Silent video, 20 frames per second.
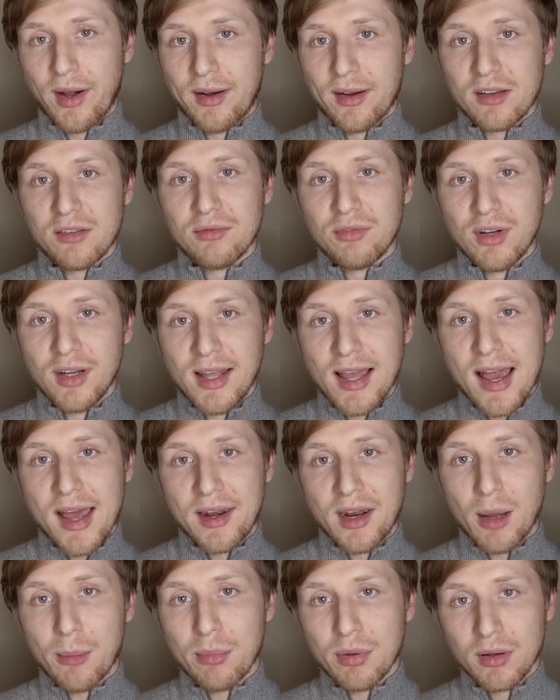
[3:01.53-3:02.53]
It doesn't really add
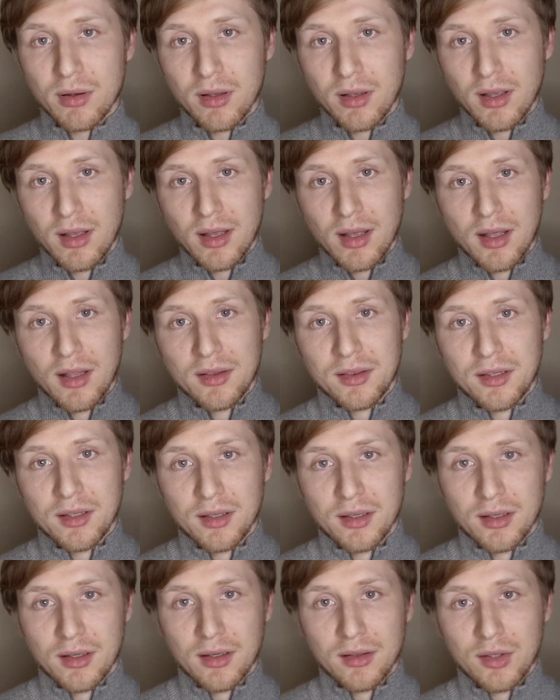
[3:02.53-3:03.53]
up.
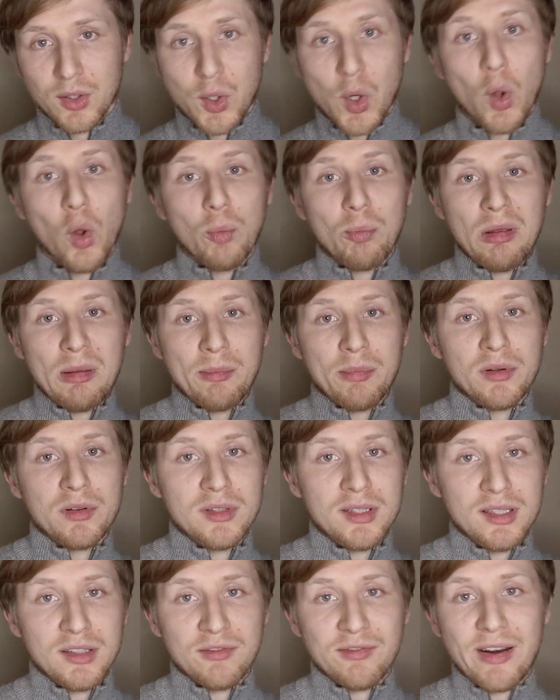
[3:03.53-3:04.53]
The cold people
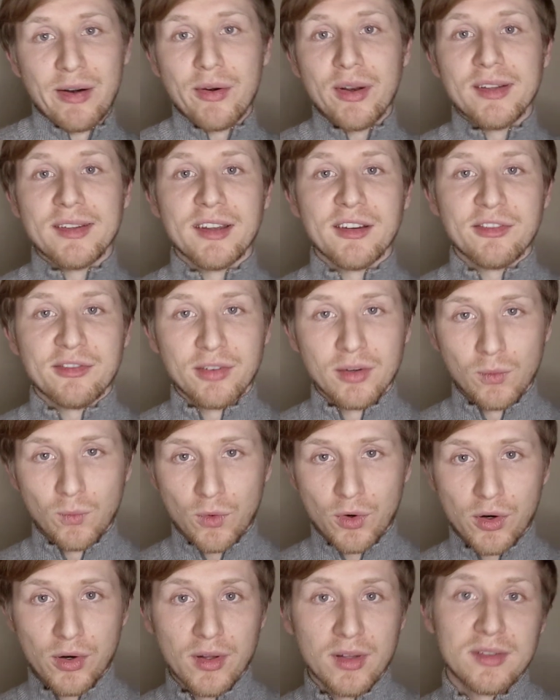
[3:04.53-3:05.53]
need very different
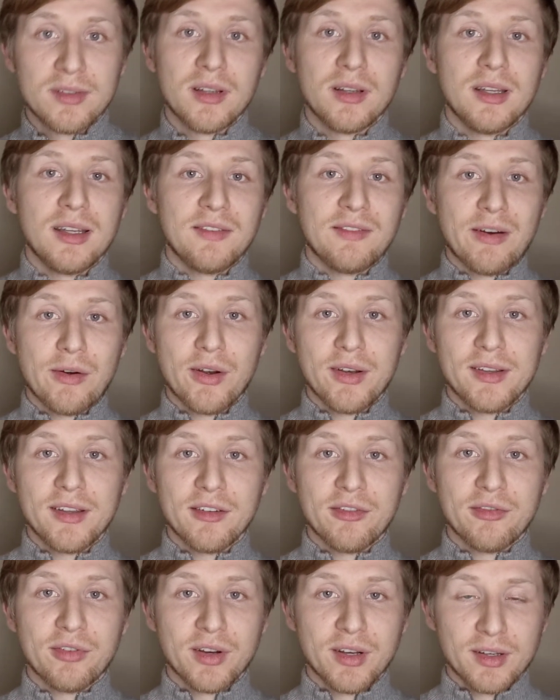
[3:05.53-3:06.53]
words. They need very
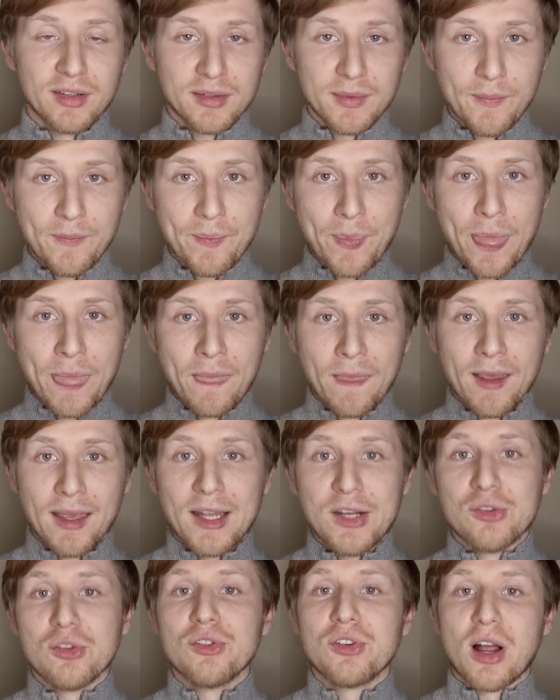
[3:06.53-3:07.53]
different
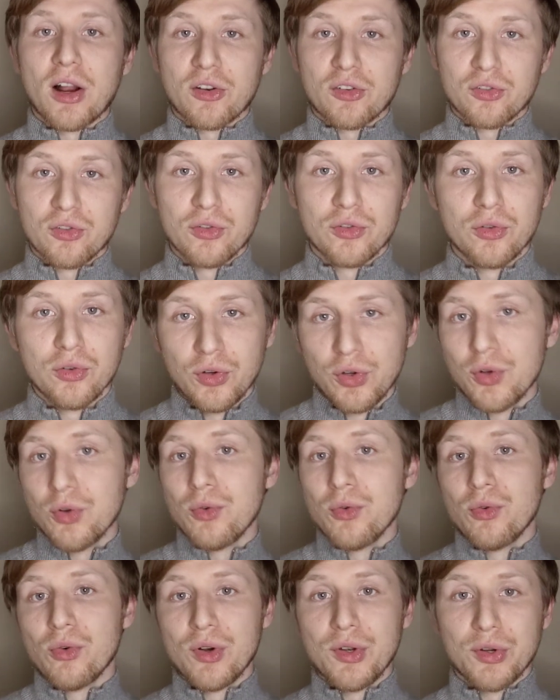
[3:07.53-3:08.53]
introduction to
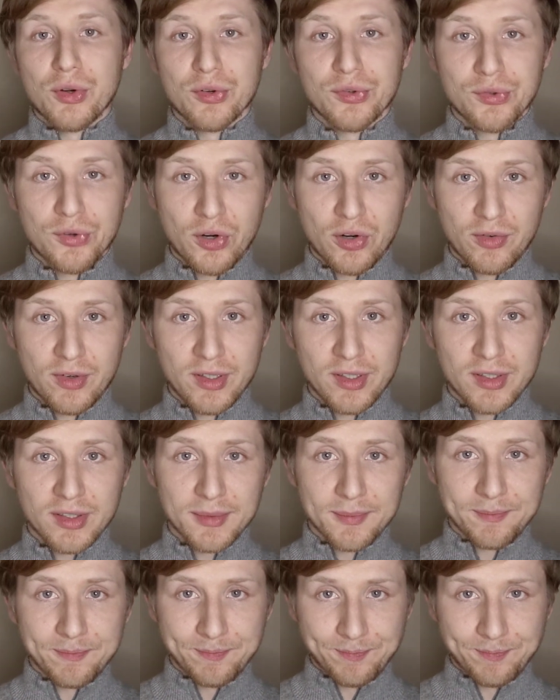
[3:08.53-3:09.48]
you and your service.